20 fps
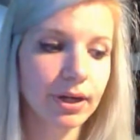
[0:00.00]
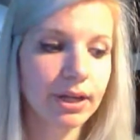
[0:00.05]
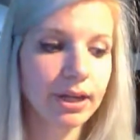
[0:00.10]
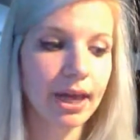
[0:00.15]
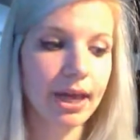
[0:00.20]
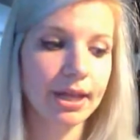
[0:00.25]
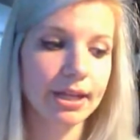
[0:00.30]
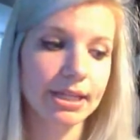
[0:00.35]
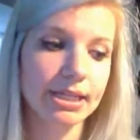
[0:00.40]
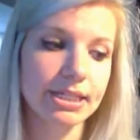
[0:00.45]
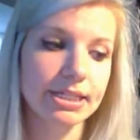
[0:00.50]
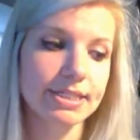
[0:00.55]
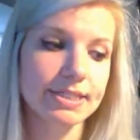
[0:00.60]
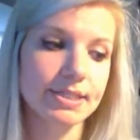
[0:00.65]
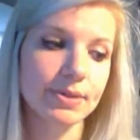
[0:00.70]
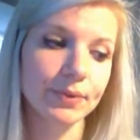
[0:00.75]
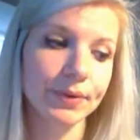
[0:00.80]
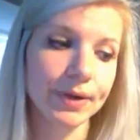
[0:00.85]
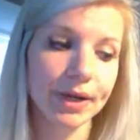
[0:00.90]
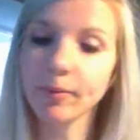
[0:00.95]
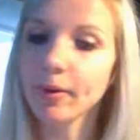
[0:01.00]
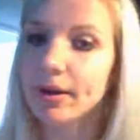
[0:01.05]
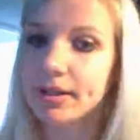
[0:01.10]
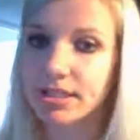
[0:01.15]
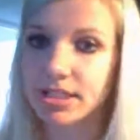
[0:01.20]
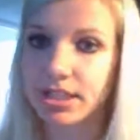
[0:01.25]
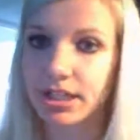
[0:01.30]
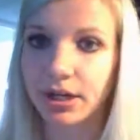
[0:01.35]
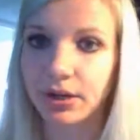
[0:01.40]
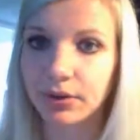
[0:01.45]
again, is what I want
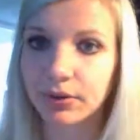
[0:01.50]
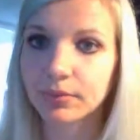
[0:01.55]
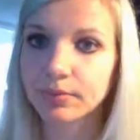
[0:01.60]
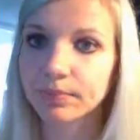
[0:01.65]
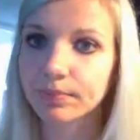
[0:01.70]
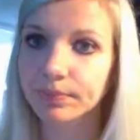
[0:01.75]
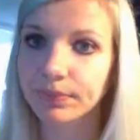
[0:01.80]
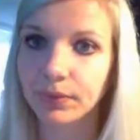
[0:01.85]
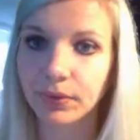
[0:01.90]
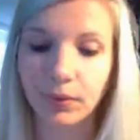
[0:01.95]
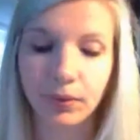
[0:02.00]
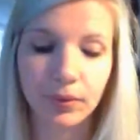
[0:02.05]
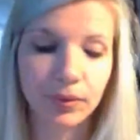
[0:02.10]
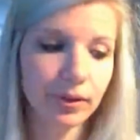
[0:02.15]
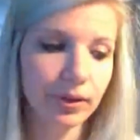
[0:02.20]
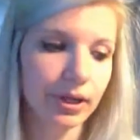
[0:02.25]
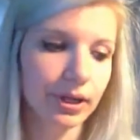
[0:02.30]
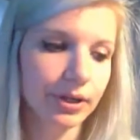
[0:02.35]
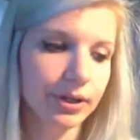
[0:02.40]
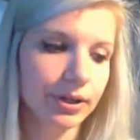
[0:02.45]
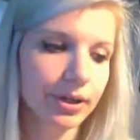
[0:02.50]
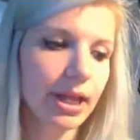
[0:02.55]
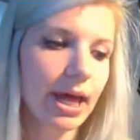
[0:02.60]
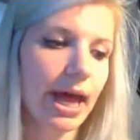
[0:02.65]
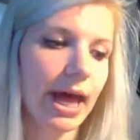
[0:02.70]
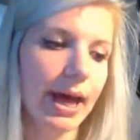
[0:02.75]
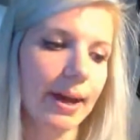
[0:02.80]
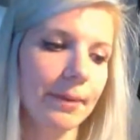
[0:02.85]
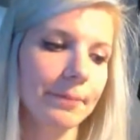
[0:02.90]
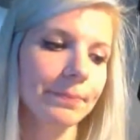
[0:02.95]
to know or learn,
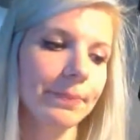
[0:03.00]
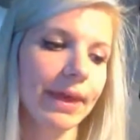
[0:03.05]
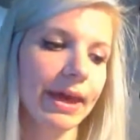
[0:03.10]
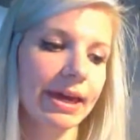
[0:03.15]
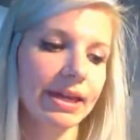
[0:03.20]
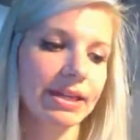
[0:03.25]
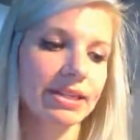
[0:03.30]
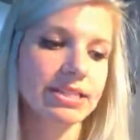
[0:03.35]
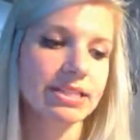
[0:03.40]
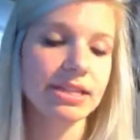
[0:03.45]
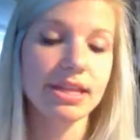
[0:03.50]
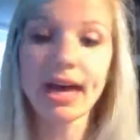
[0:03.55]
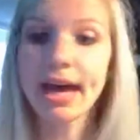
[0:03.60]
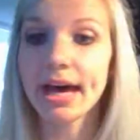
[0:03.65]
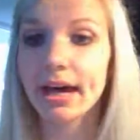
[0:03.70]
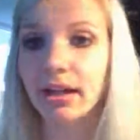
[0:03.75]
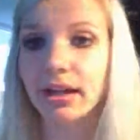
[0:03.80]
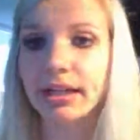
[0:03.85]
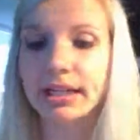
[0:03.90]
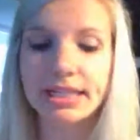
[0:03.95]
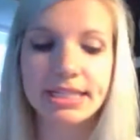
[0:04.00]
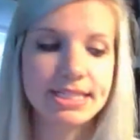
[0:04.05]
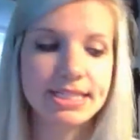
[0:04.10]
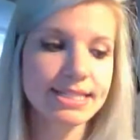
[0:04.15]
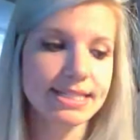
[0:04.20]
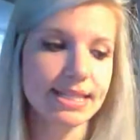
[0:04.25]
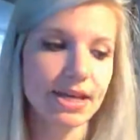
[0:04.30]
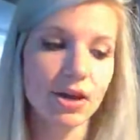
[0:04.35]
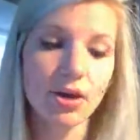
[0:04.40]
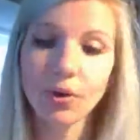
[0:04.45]
and the L
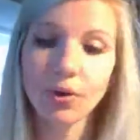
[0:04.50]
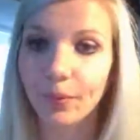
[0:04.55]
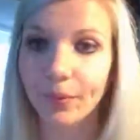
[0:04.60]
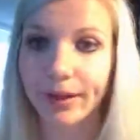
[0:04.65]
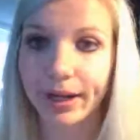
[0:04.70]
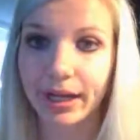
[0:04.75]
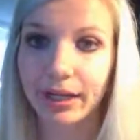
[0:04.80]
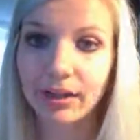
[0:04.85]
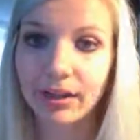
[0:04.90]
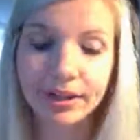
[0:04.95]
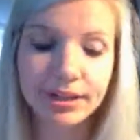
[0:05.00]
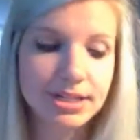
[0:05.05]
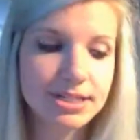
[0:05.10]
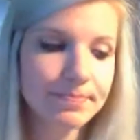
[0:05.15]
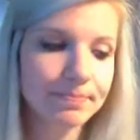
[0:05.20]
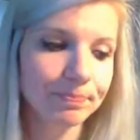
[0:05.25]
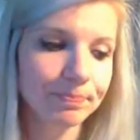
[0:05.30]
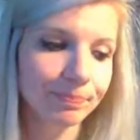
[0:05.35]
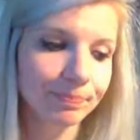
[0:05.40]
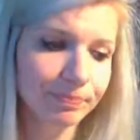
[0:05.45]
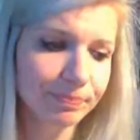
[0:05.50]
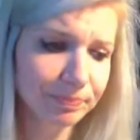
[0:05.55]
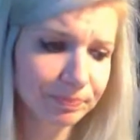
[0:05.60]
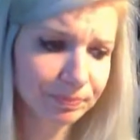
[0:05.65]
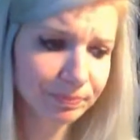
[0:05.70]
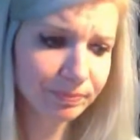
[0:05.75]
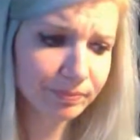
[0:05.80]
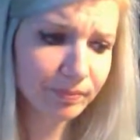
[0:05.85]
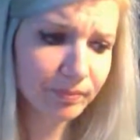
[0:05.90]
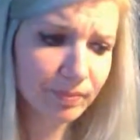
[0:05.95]
is what I learned.
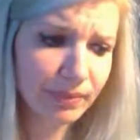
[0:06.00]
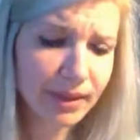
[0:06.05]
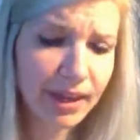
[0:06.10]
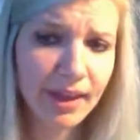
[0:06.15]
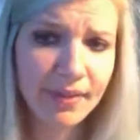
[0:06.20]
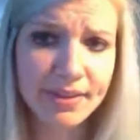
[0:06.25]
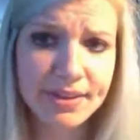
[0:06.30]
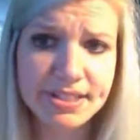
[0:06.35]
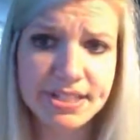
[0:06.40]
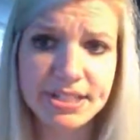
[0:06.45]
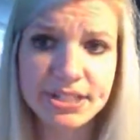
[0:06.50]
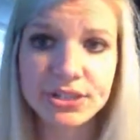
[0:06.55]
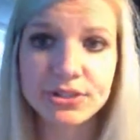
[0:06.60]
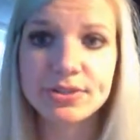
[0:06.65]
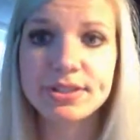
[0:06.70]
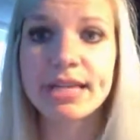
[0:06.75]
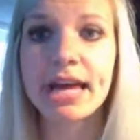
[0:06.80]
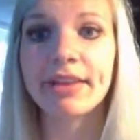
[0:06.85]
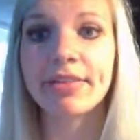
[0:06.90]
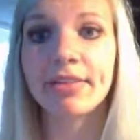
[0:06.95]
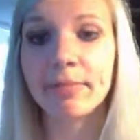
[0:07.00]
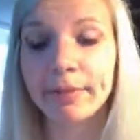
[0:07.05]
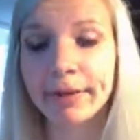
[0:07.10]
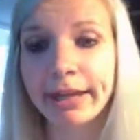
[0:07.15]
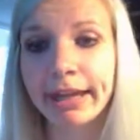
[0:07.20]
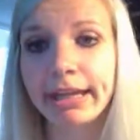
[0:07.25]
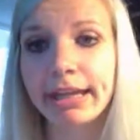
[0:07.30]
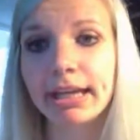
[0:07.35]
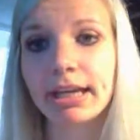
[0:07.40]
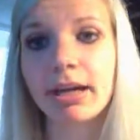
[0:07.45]
And this is used at the
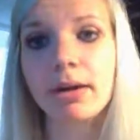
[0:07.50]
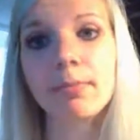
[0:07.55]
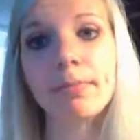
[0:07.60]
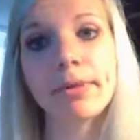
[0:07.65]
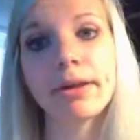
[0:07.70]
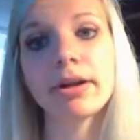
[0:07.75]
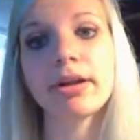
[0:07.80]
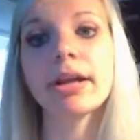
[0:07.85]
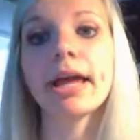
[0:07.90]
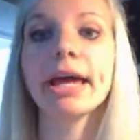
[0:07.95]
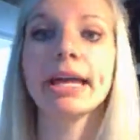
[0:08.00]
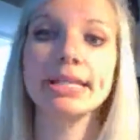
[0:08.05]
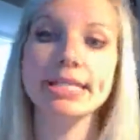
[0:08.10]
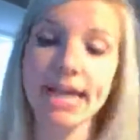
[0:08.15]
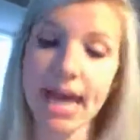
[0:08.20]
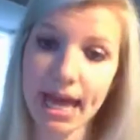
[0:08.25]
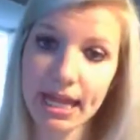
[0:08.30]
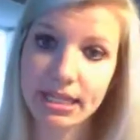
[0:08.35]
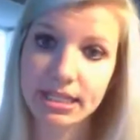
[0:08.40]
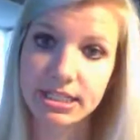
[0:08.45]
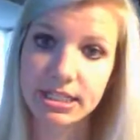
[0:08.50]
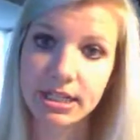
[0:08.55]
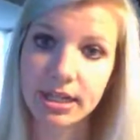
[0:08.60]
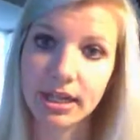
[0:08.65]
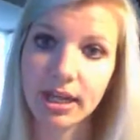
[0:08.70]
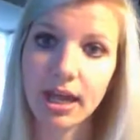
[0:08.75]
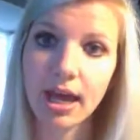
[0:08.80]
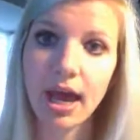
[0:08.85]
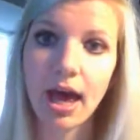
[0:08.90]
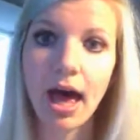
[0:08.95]
beginning, middle, and end
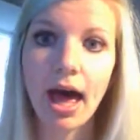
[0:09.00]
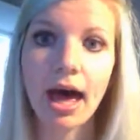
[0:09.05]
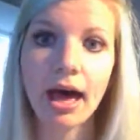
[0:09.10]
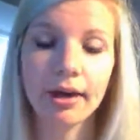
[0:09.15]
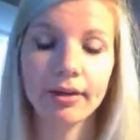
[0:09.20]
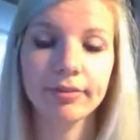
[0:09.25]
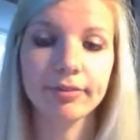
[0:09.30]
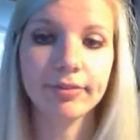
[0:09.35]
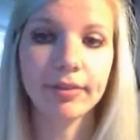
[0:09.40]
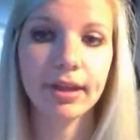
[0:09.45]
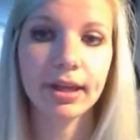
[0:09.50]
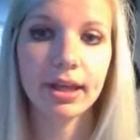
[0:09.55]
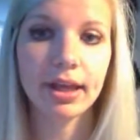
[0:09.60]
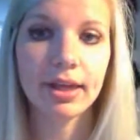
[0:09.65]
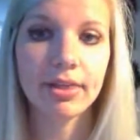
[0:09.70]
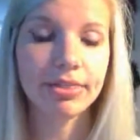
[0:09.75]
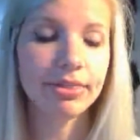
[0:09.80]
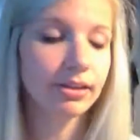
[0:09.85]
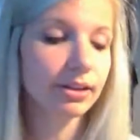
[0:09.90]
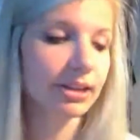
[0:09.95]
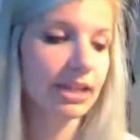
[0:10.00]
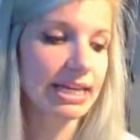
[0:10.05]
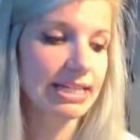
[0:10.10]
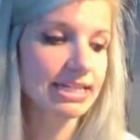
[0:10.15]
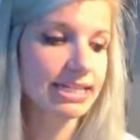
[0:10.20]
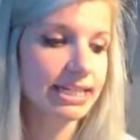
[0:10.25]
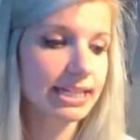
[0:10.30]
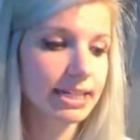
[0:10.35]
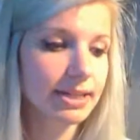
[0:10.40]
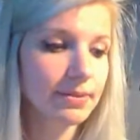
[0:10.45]
of the
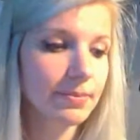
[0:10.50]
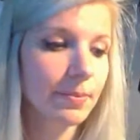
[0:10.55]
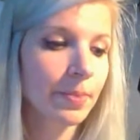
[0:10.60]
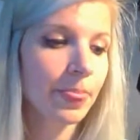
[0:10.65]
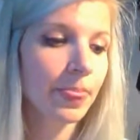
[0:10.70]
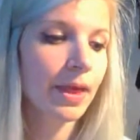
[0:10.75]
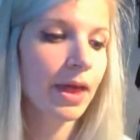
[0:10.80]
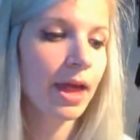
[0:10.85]
lesson.